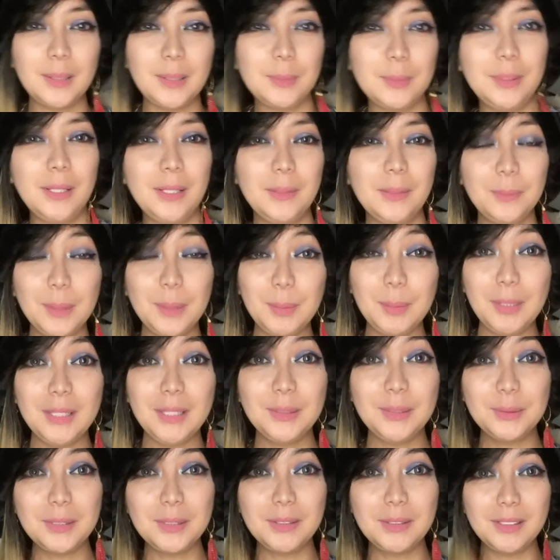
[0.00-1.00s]
Now, maybe I do
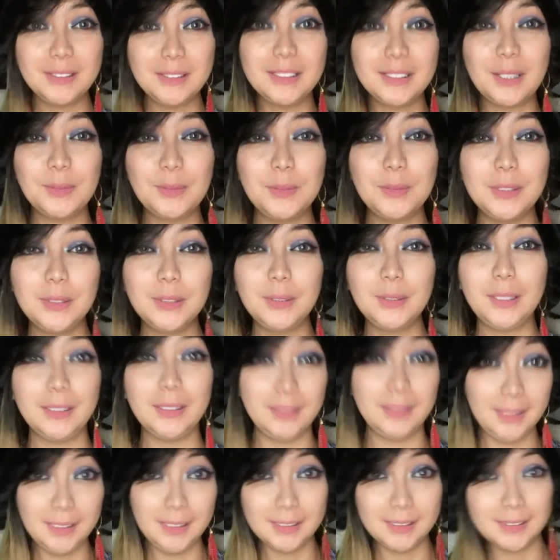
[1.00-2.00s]
the entire video like
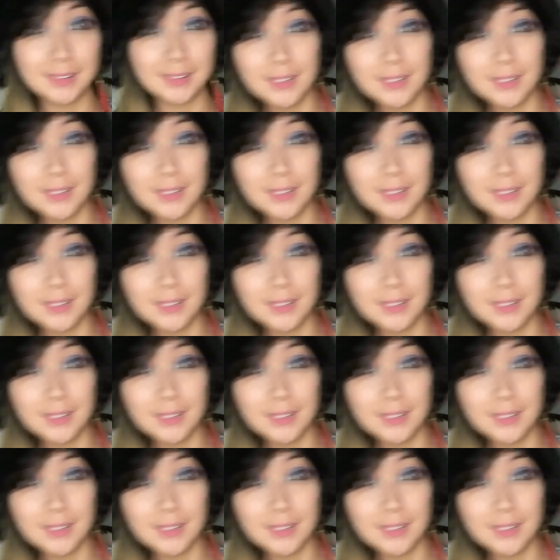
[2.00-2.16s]
this.